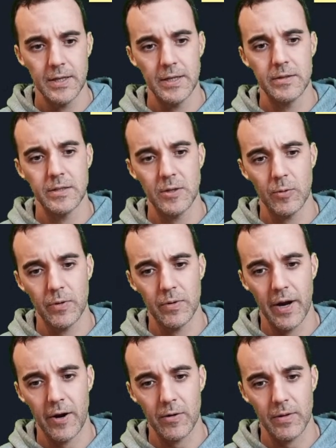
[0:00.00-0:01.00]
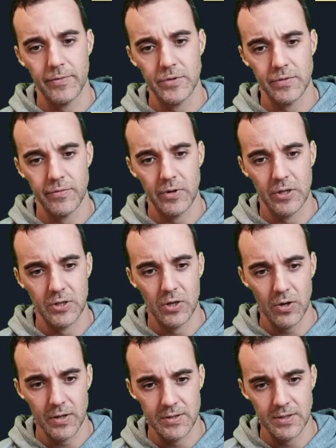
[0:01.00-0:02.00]
deal with higher levels of
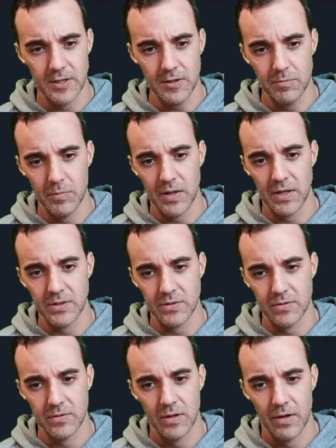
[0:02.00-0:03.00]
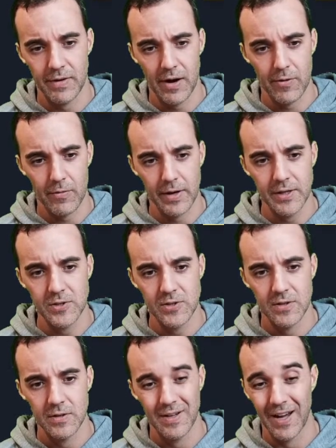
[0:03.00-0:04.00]
concurrency because of how it writes,
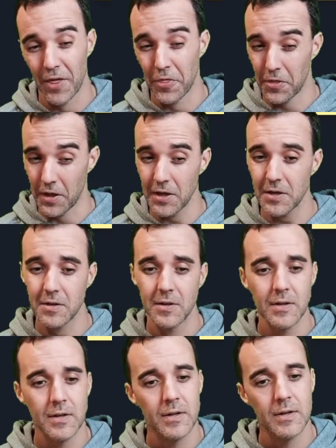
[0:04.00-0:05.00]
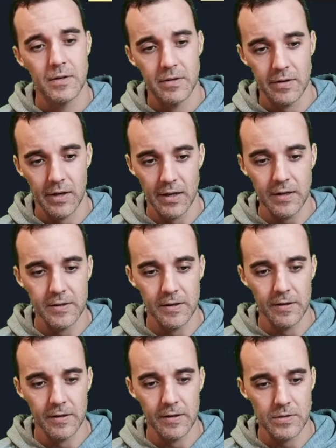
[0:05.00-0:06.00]
I think. Again, you
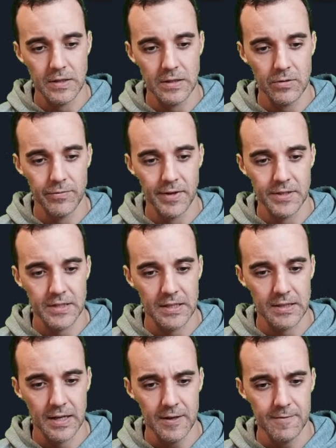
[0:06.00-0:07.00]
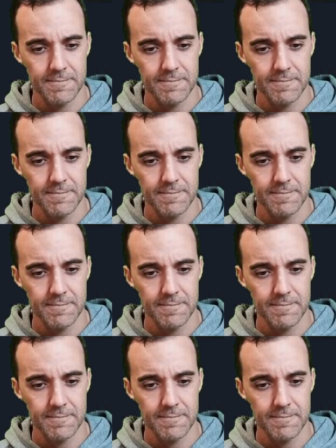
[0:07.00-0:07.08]
need to investigate that.